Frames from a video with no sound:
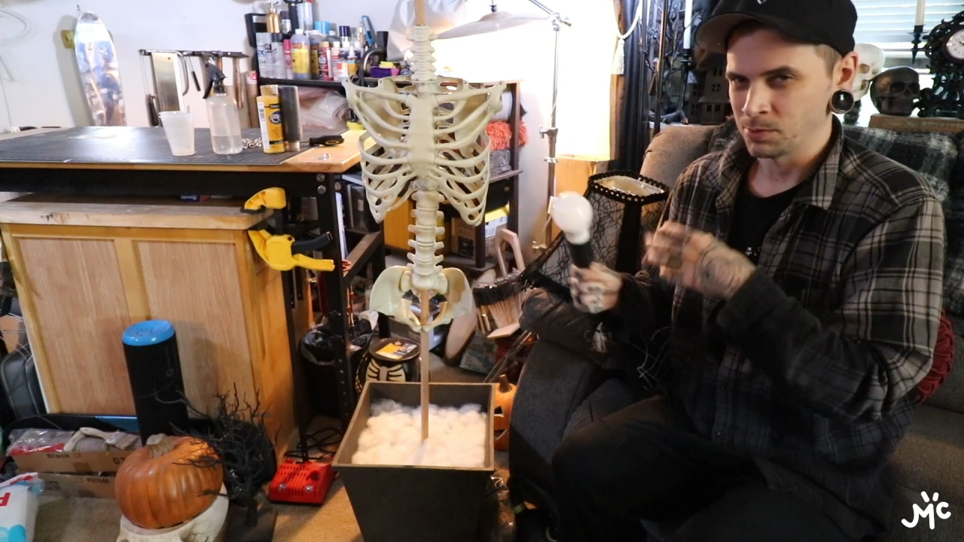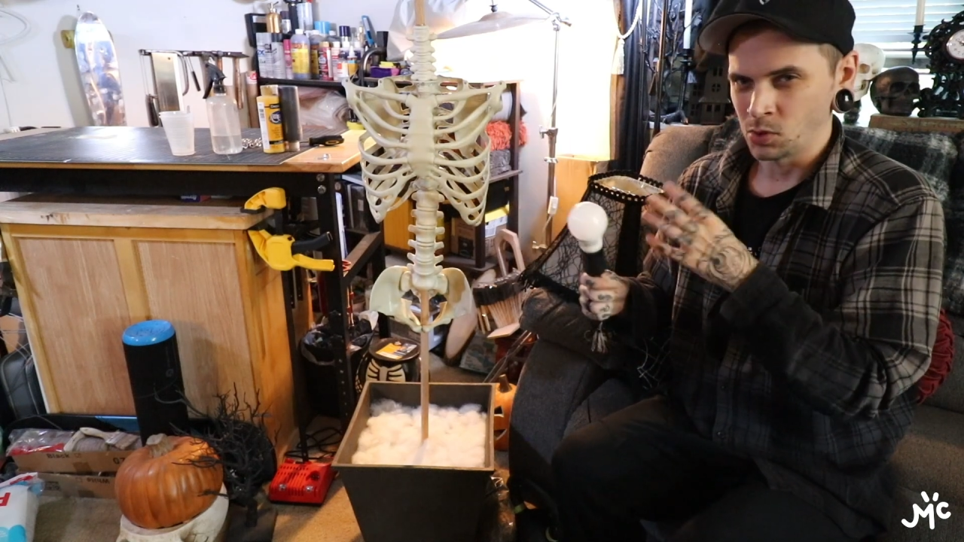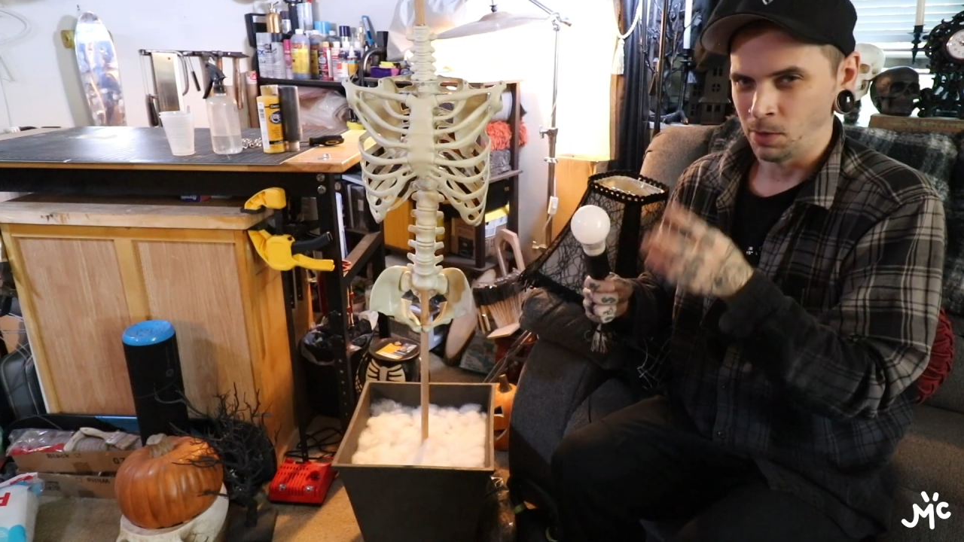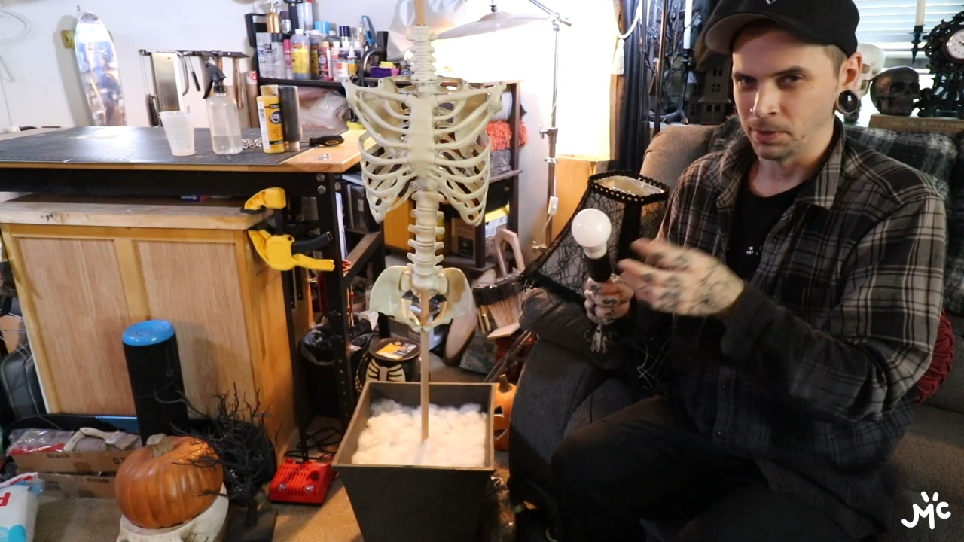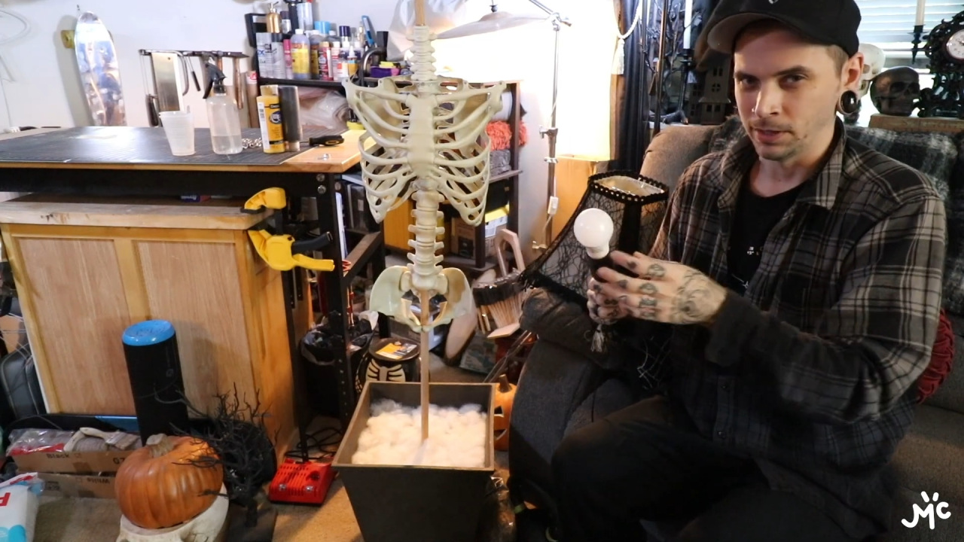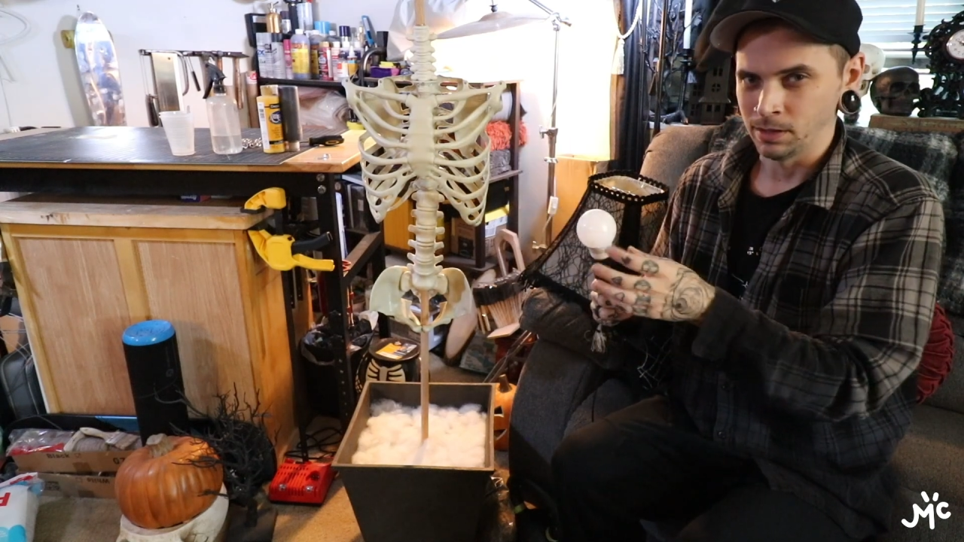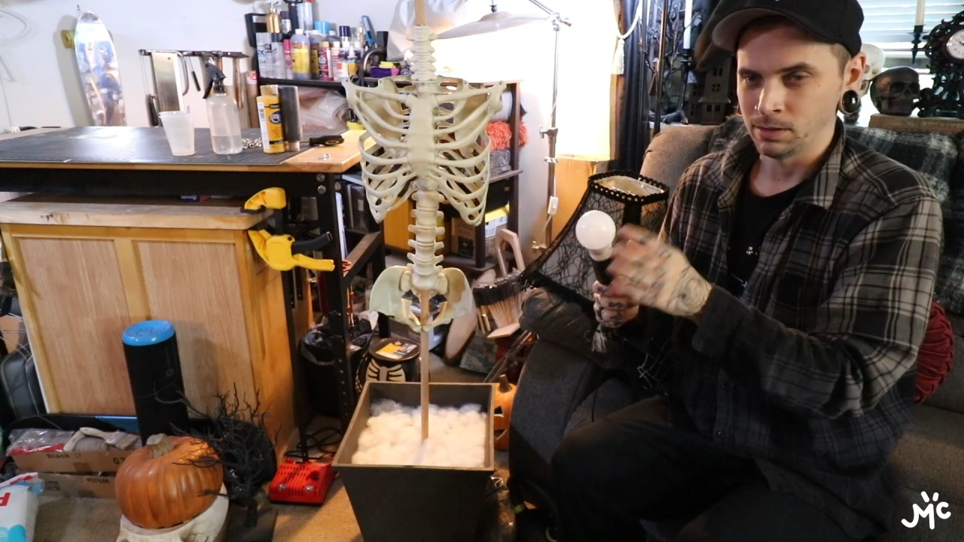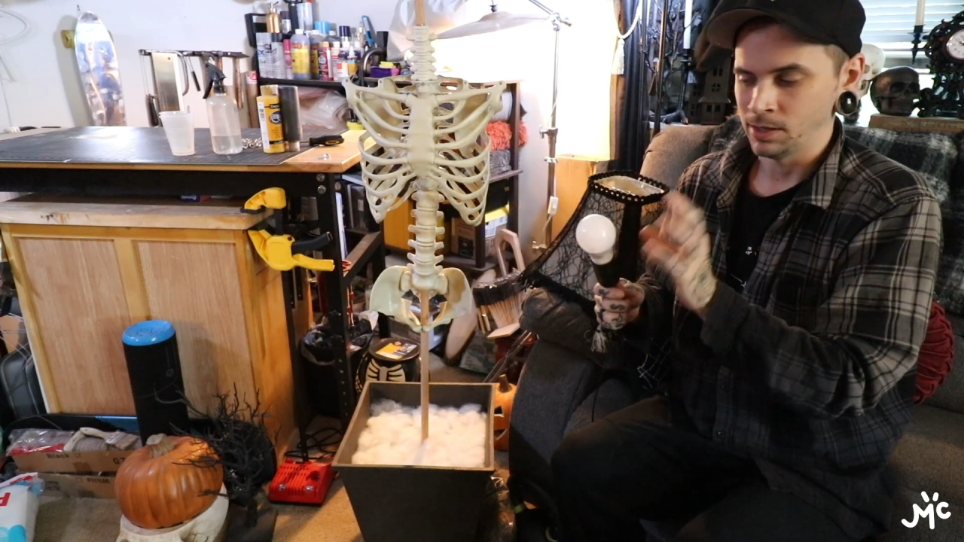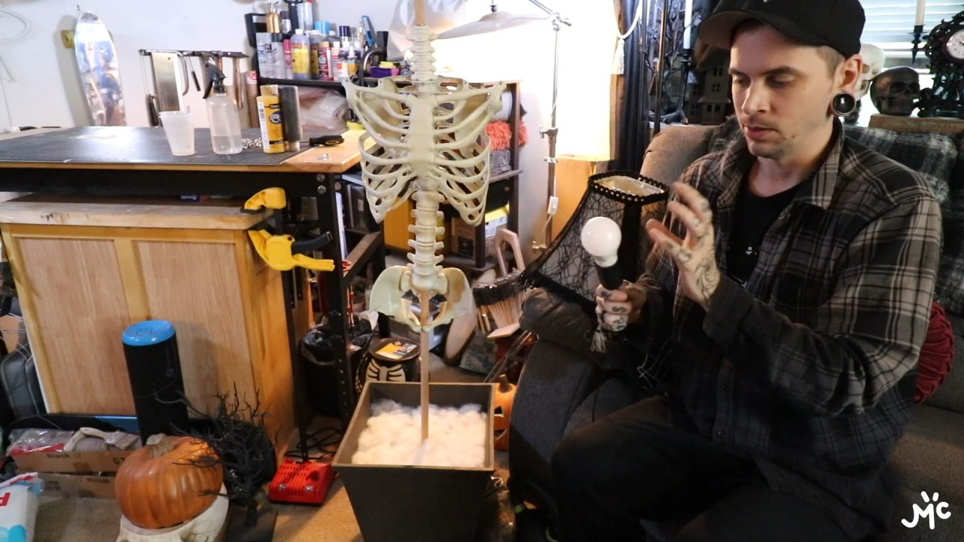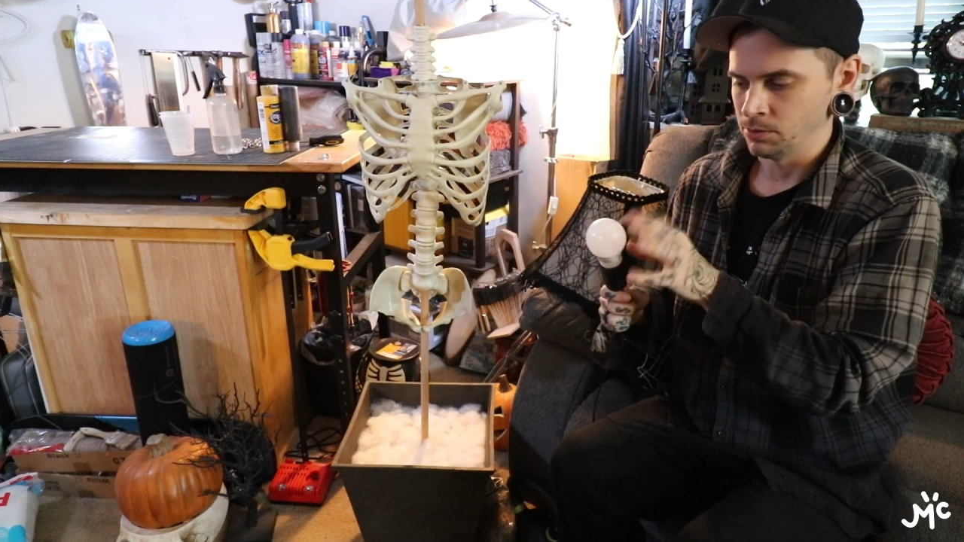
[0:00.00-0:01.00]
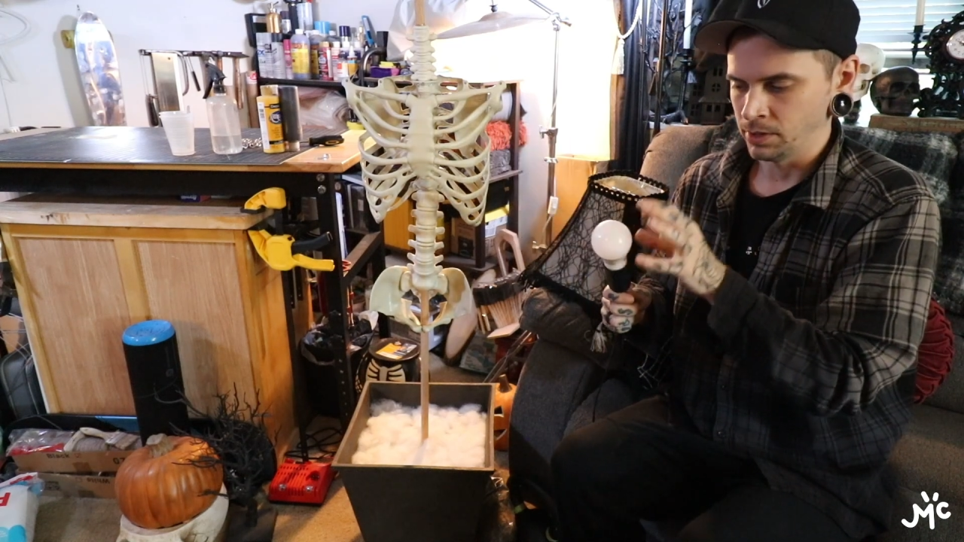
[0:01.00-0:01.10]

up swapping it out because I don't